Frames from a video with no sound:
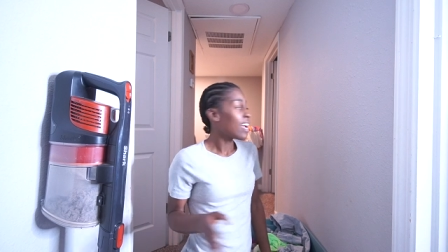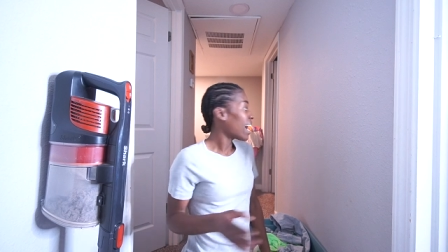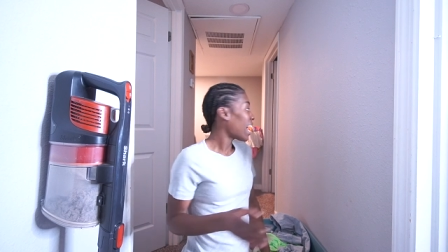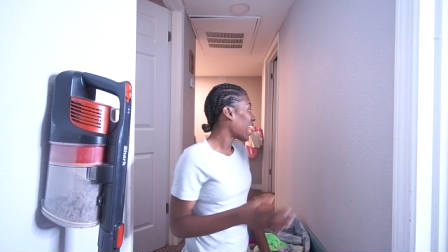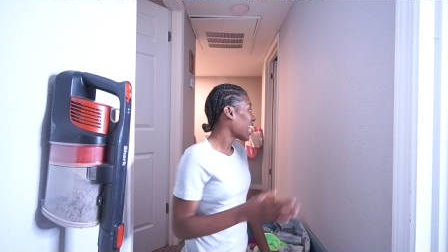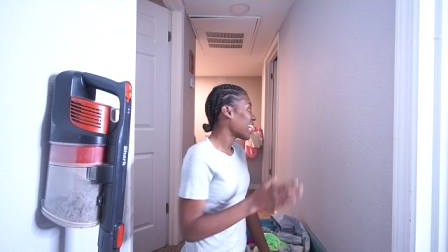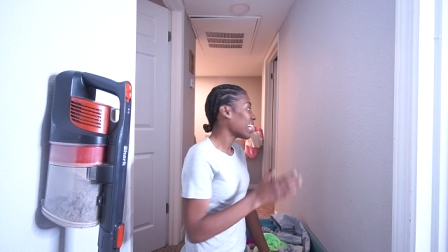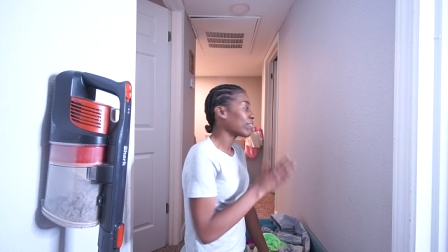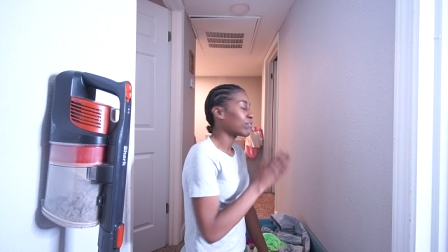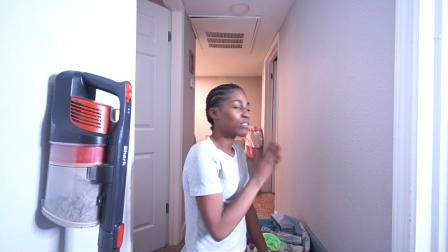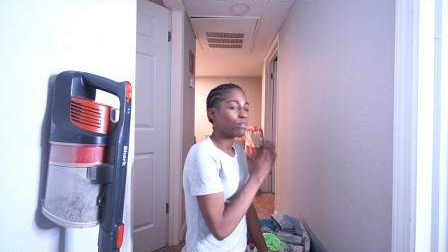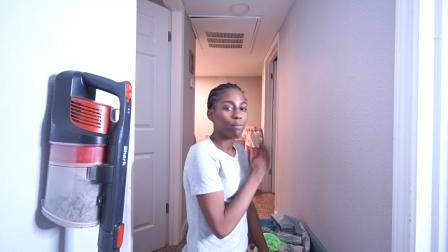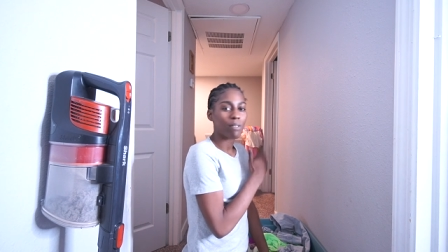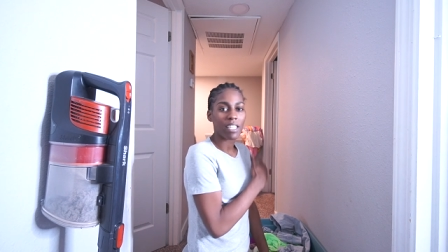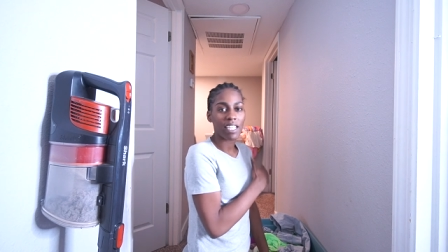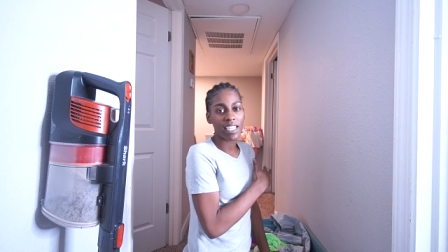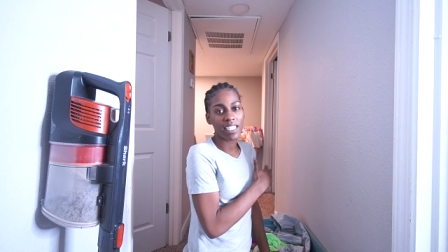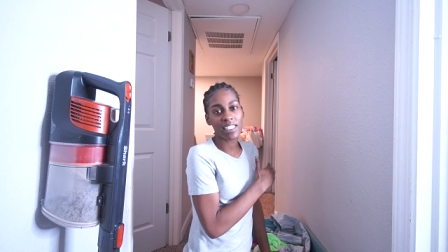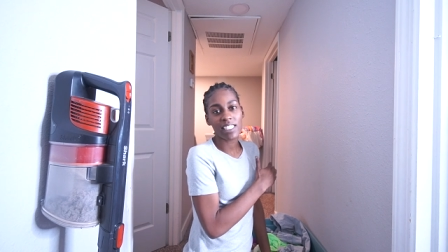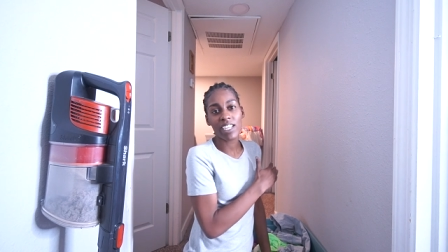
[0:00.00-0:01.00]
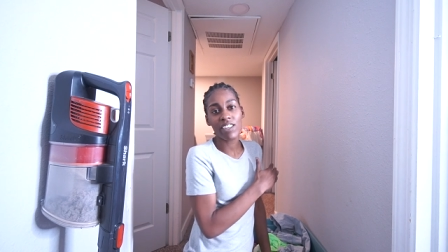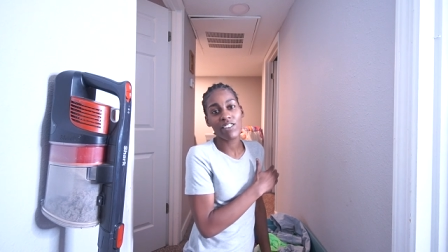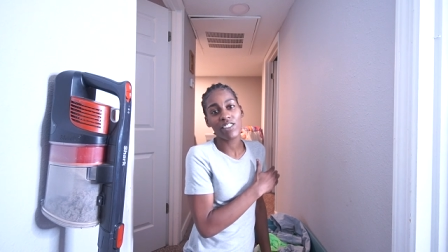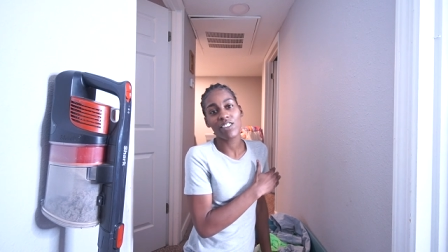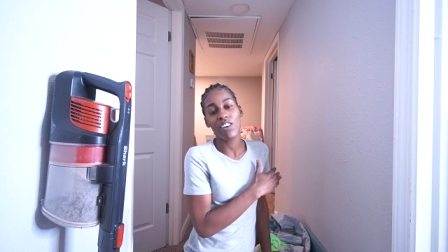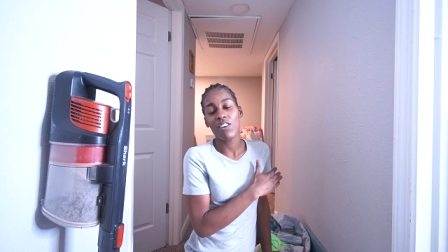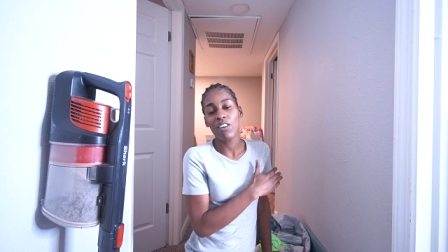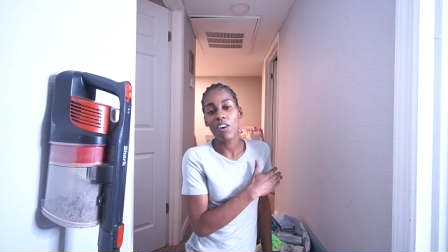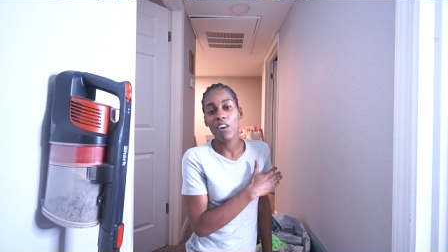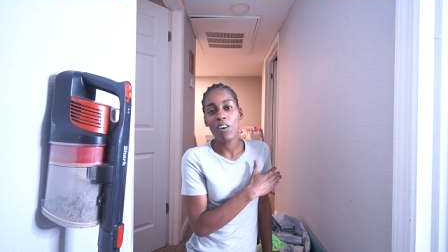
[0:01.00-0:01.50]
I have some things here in
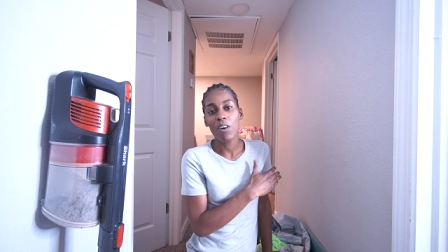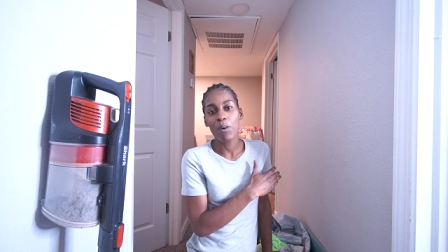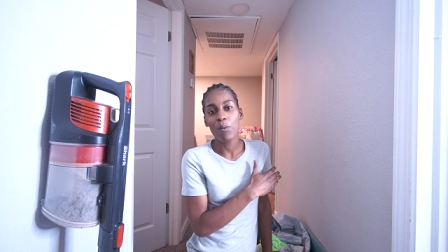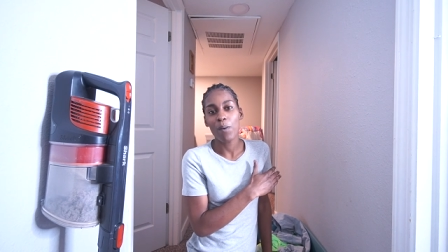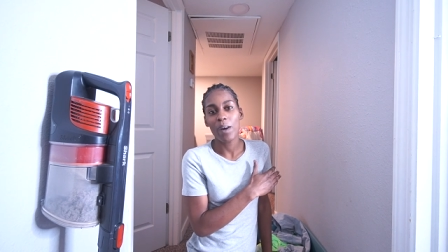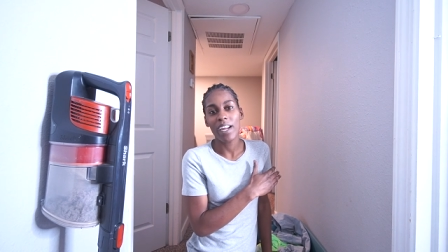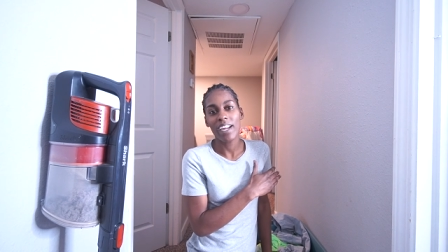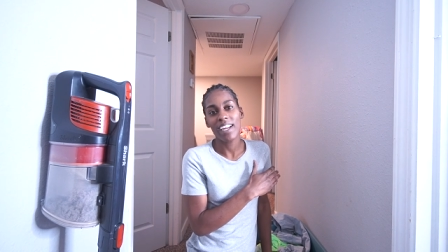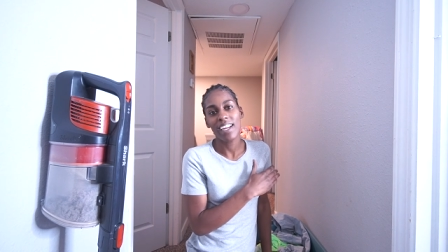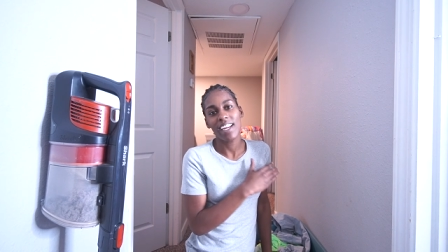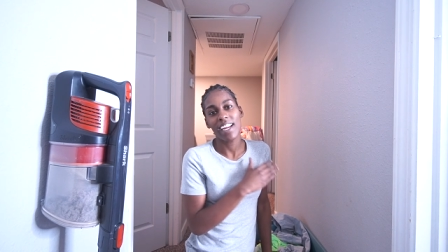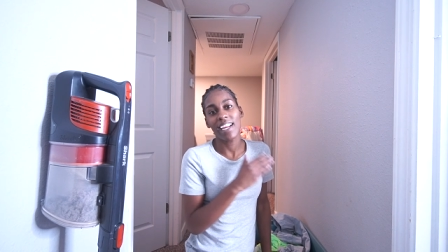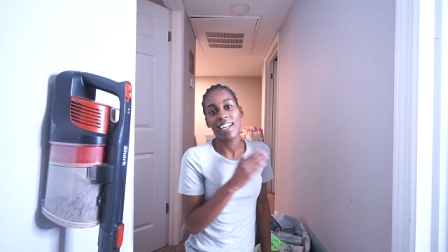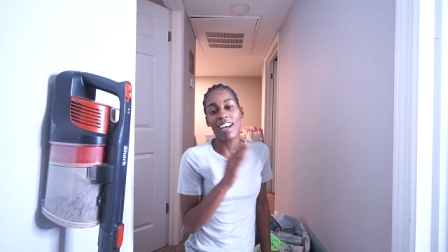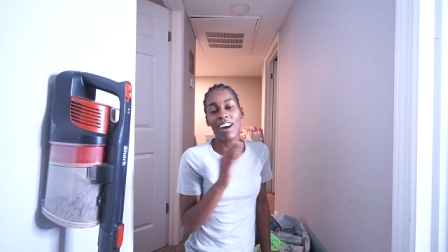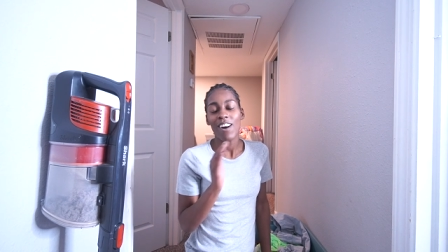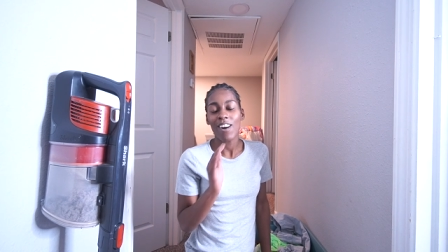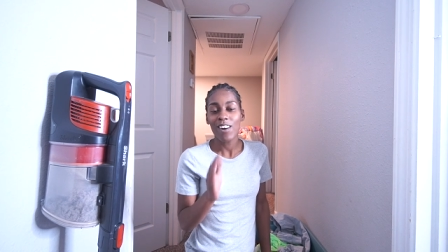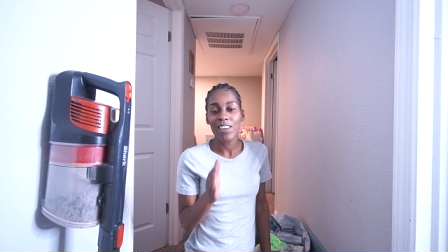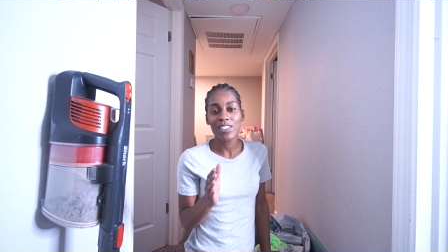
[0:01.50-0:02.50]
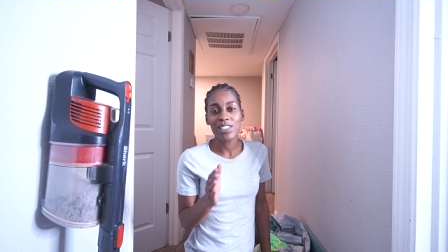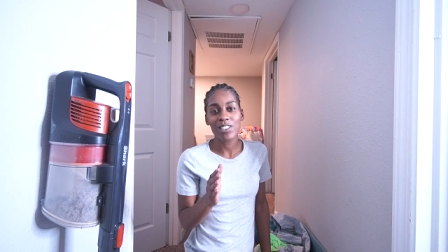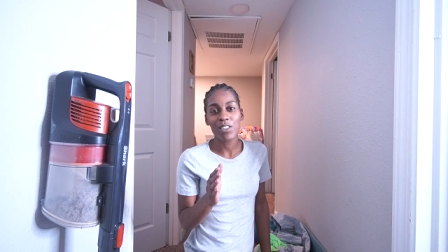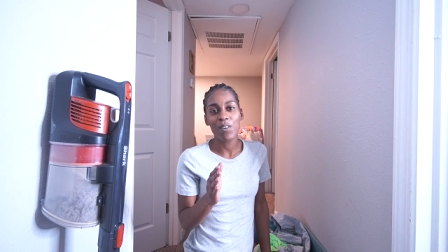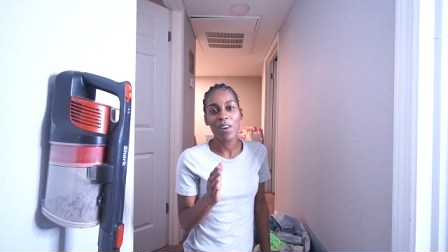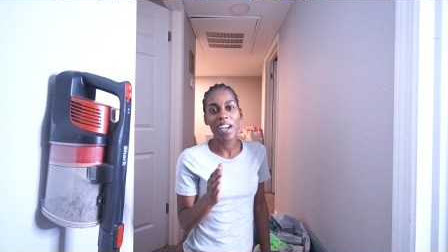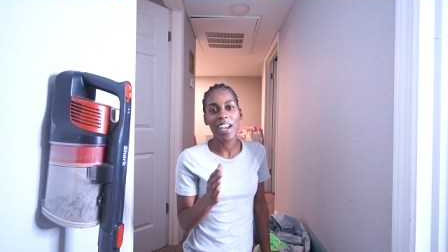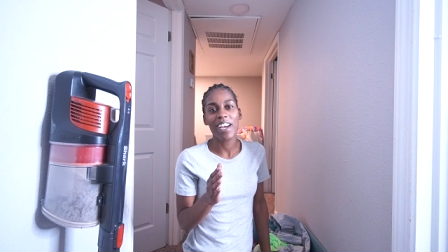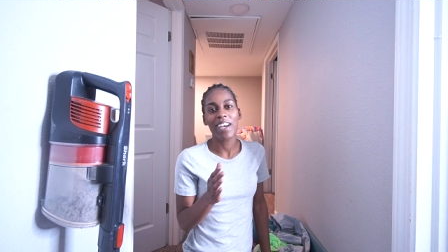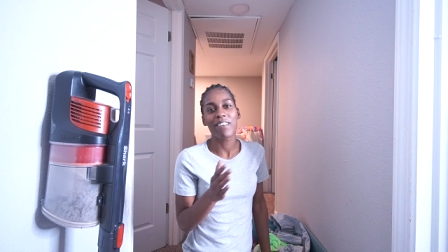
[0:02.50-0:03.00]
our hallway, and I also
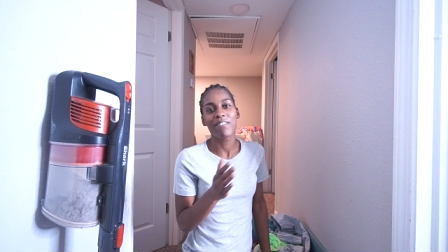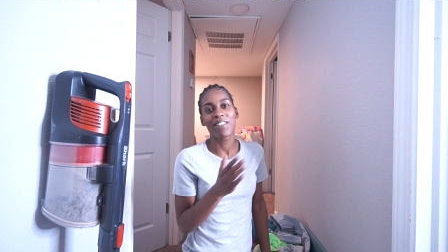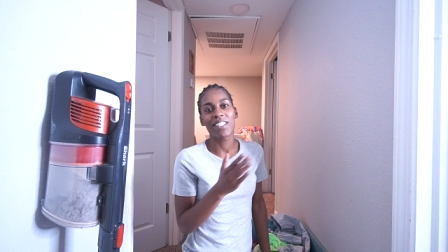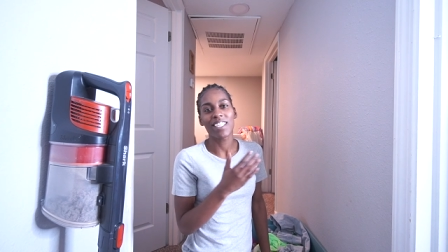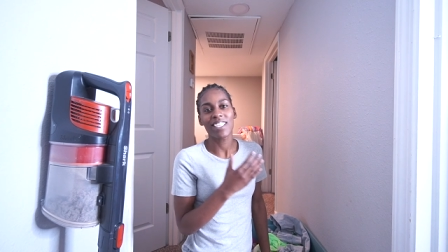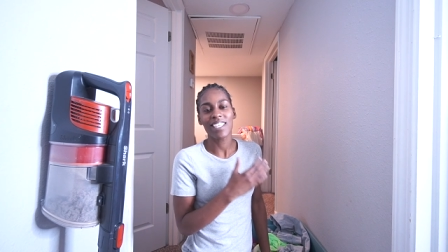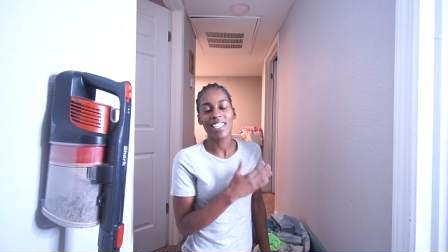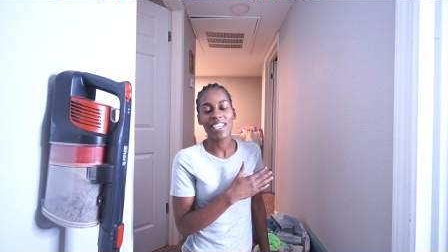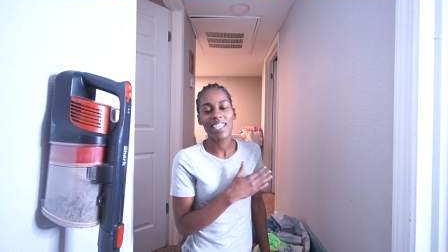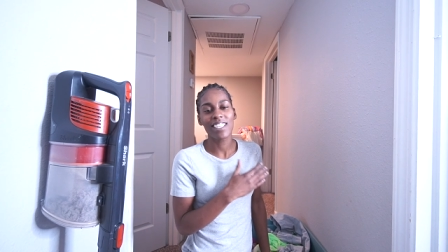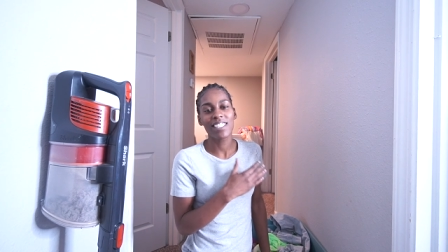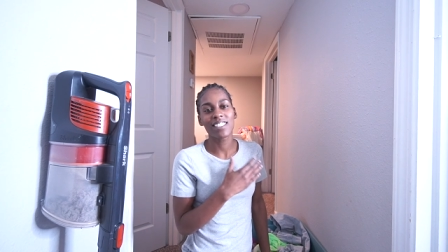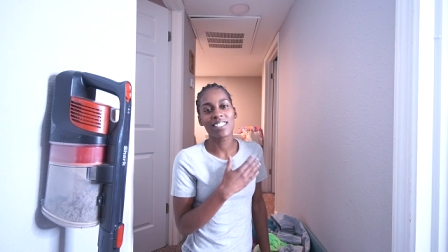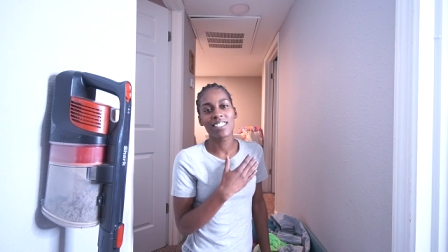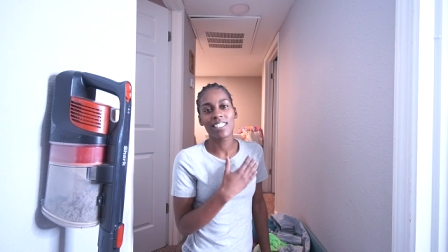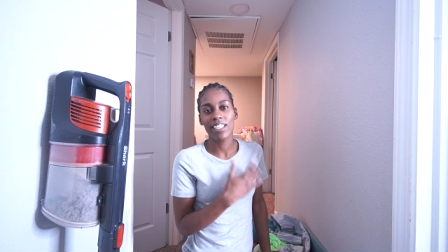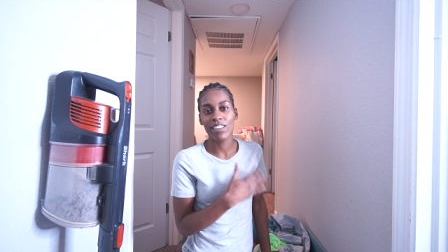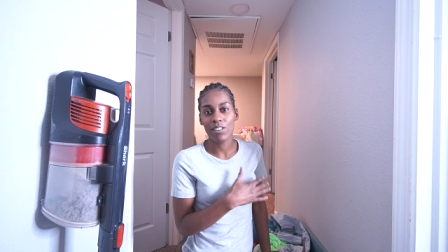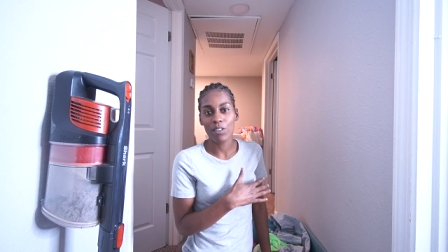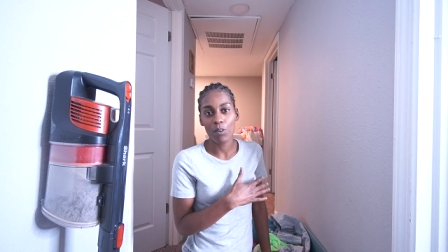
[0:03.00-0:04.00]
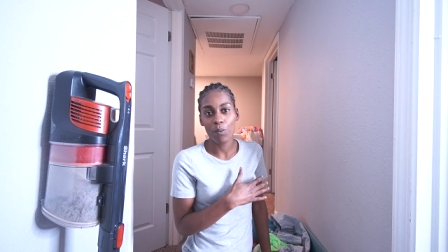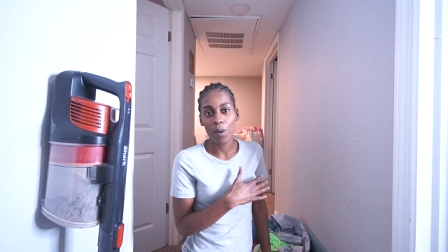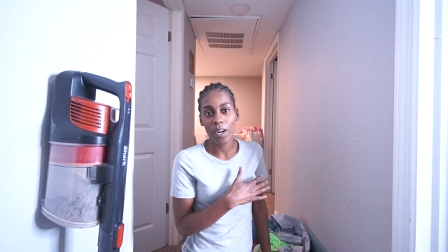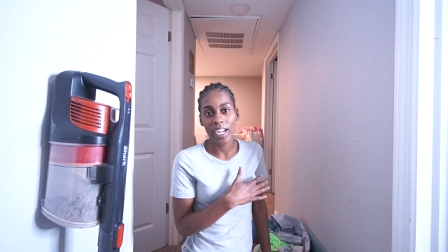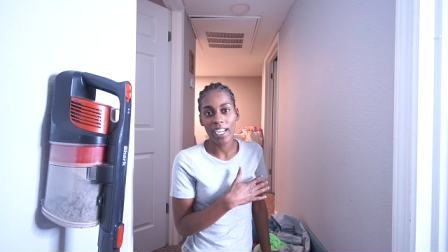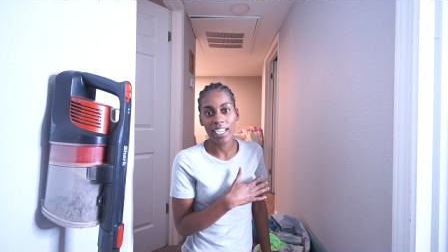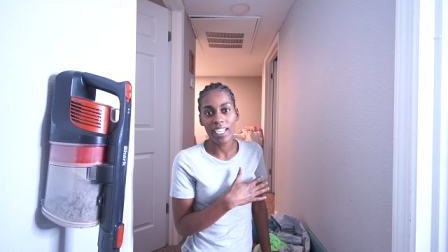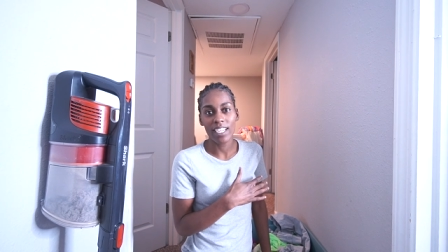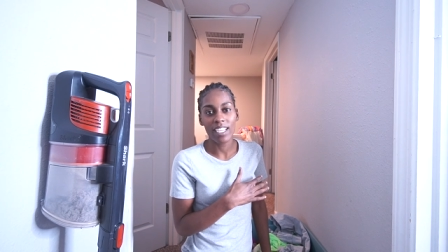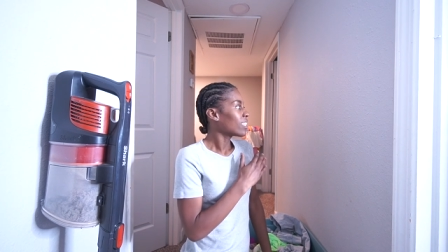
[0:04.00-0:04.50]
have the kids. They're
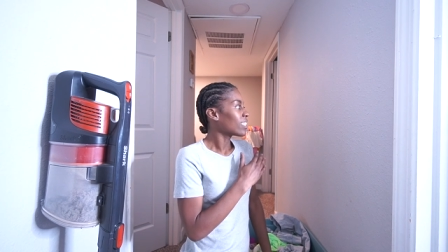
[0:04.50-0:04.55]
awake.